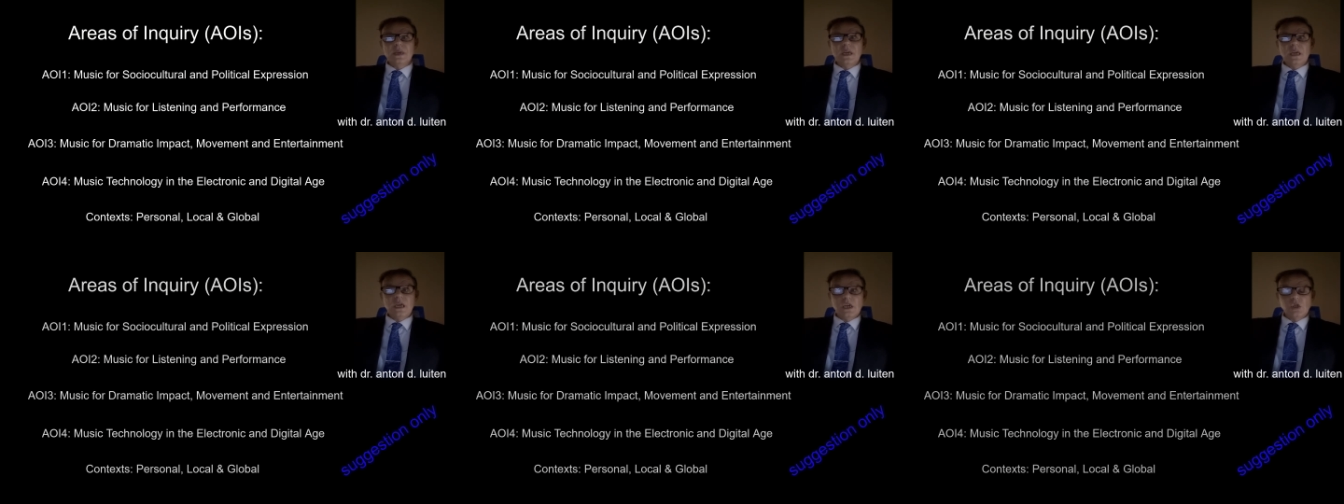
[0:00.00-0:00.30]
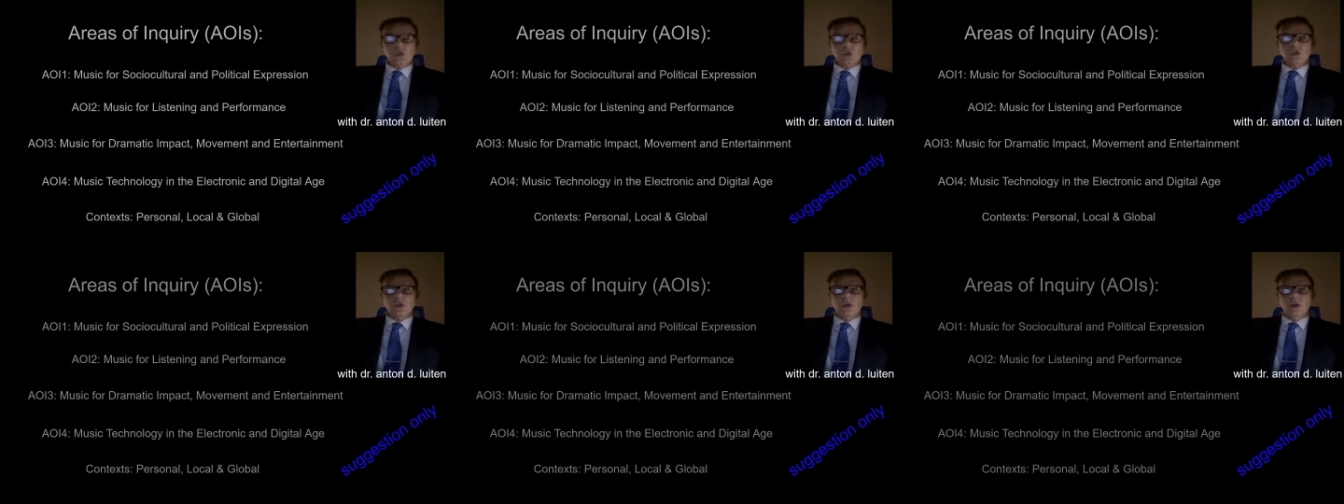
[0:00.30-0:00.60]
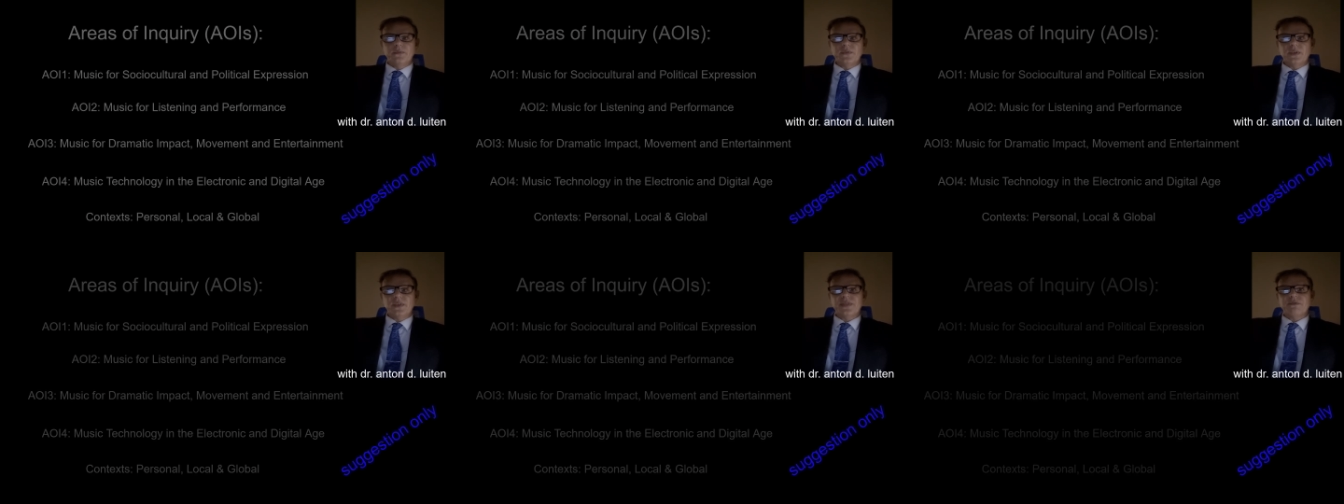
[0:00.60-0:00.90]
each
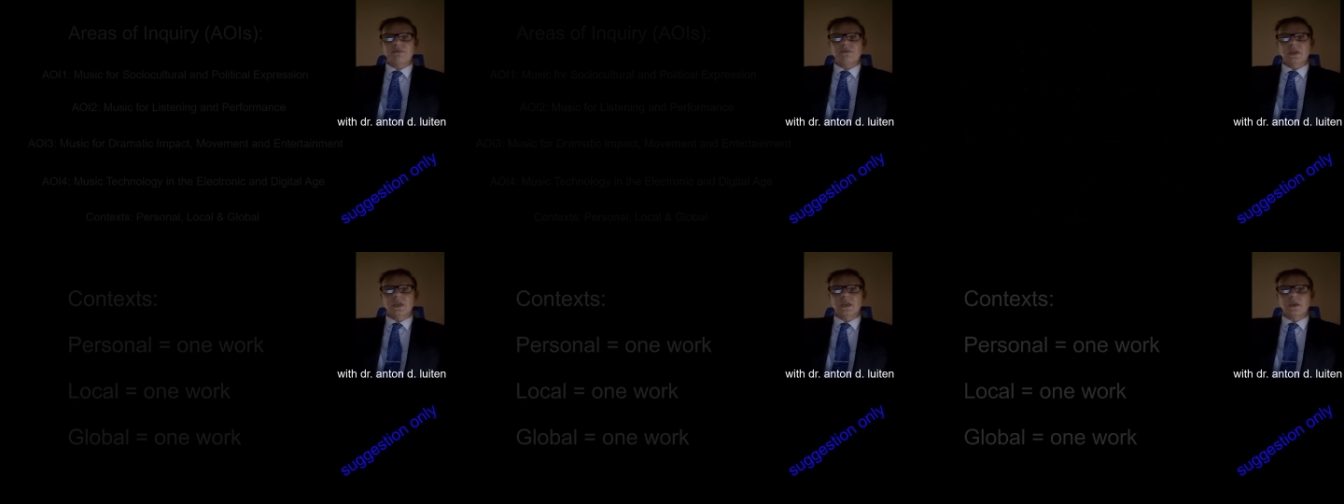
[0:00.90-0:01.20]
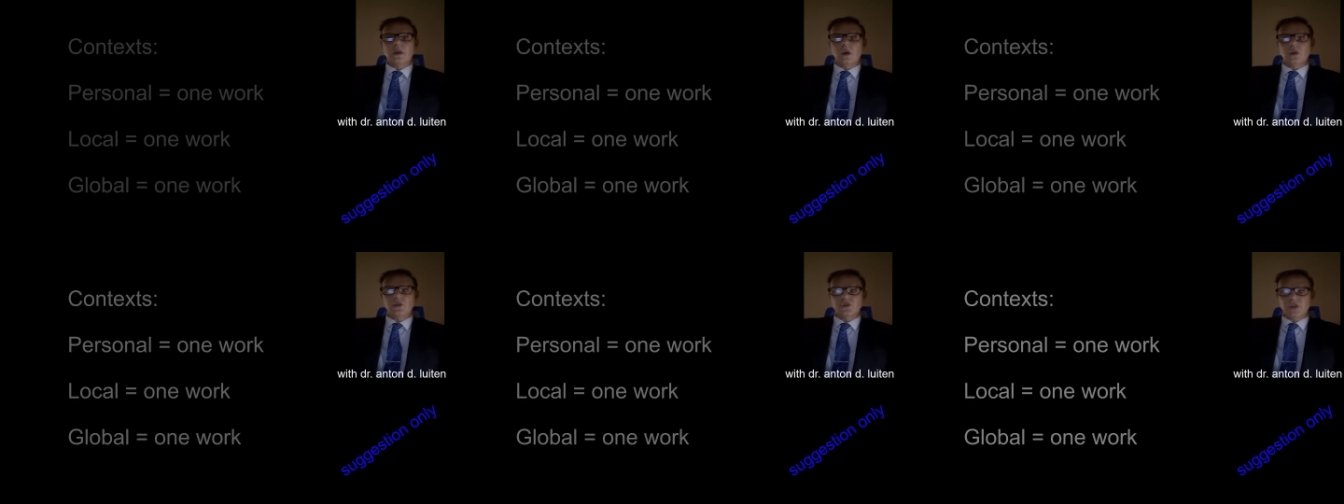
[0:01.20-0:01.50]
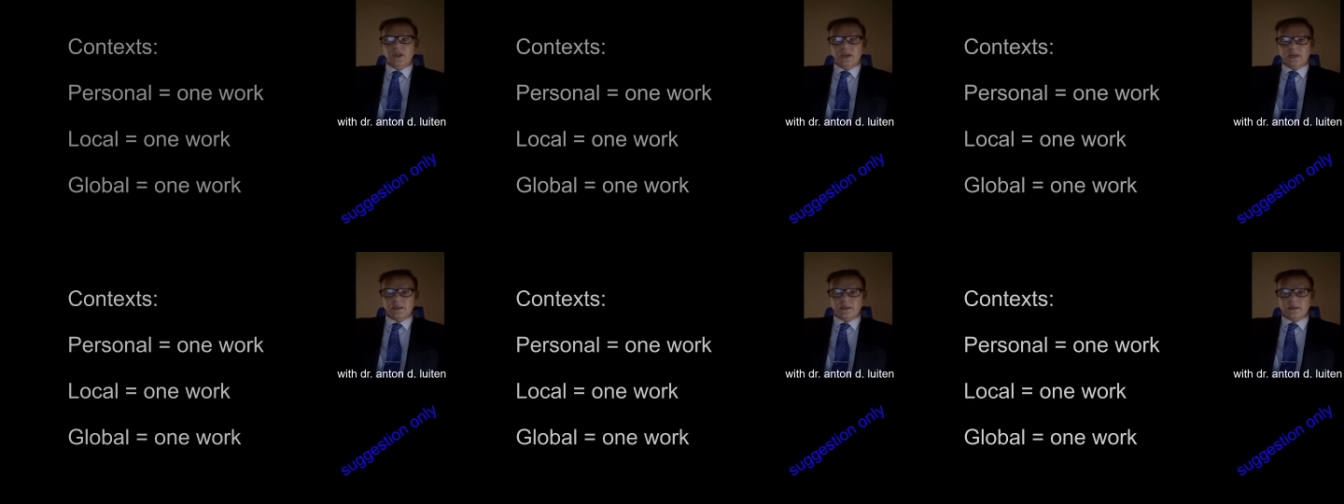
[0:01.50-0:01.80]
of the three
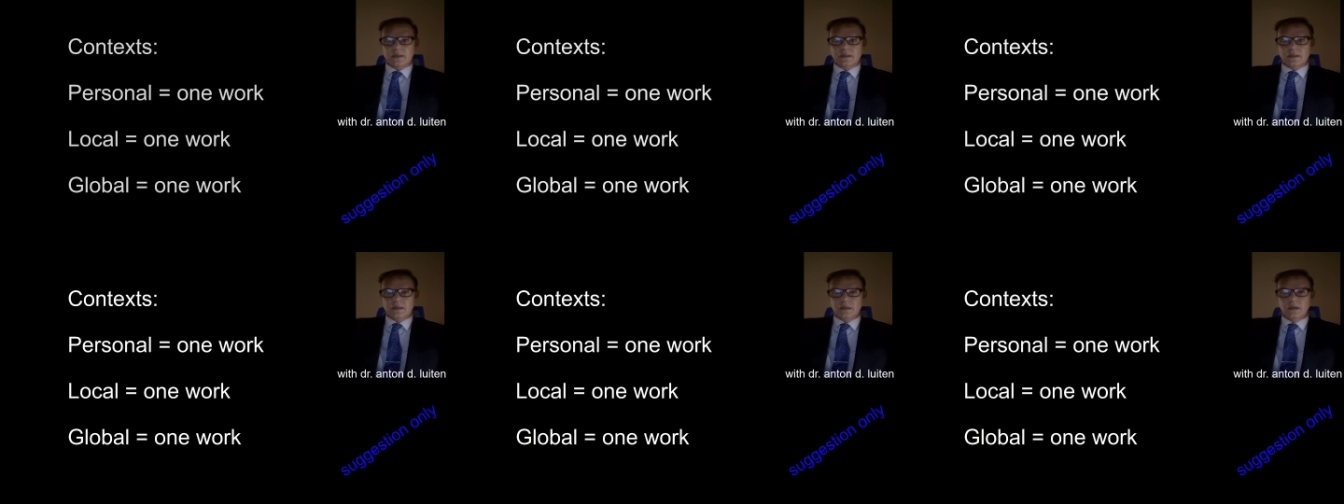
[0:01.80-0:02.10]
contexts: